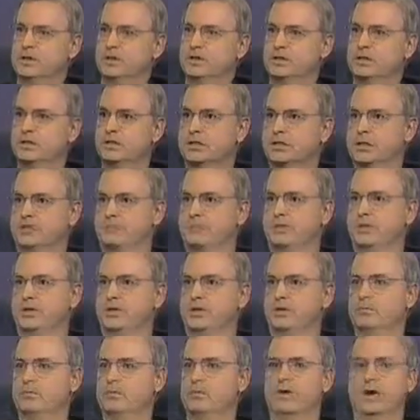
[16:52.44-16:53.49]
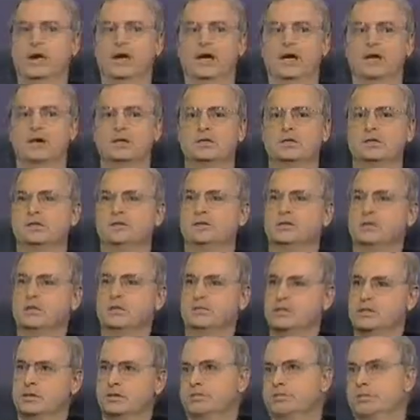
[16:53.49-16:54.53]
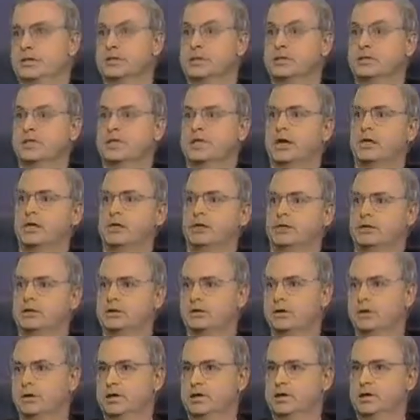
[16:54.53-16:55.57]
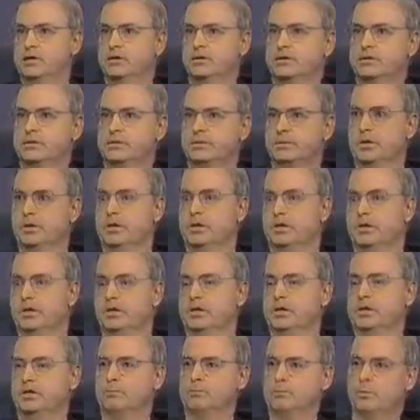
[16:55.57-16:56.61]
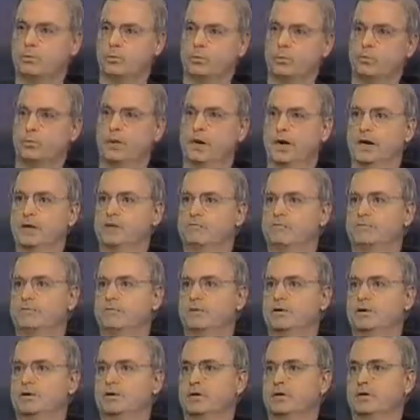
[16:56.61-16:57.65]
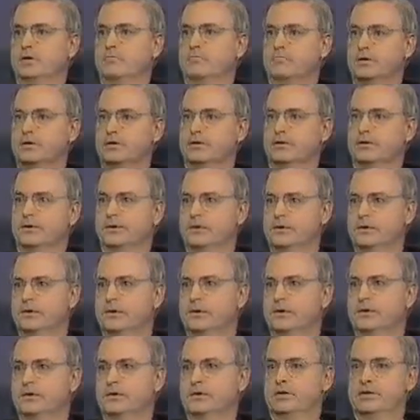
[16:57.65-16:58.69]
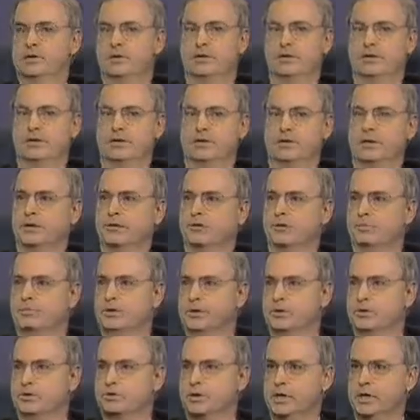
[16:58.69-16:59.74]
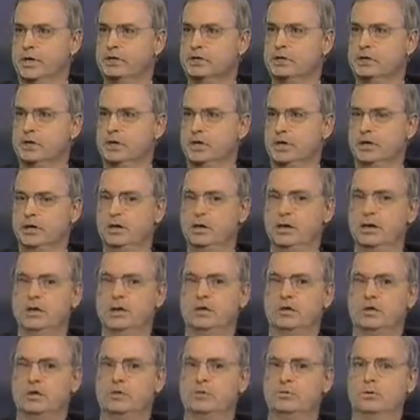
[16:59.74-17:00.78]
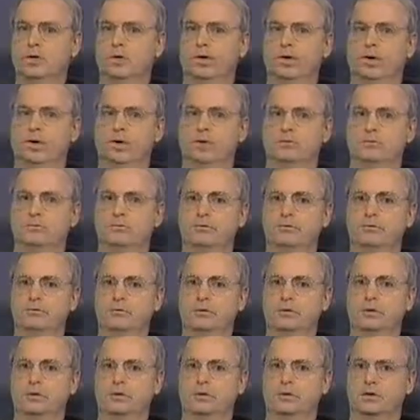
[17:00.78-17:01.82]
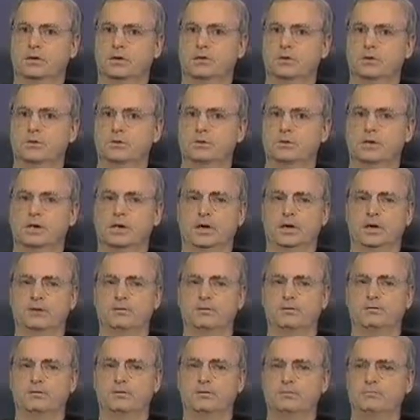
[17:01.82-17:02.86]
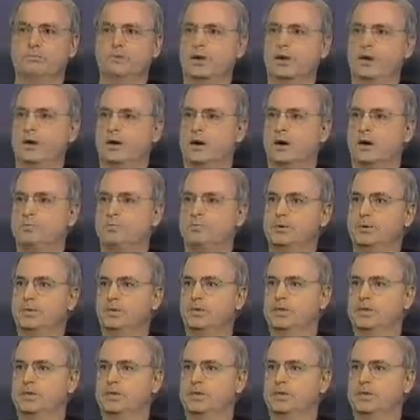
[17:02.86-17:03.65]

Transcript: something, whereas if she simply settled to be a poor wife uh, and mother, uh, that would be a tragedy. You have uh, you have made up and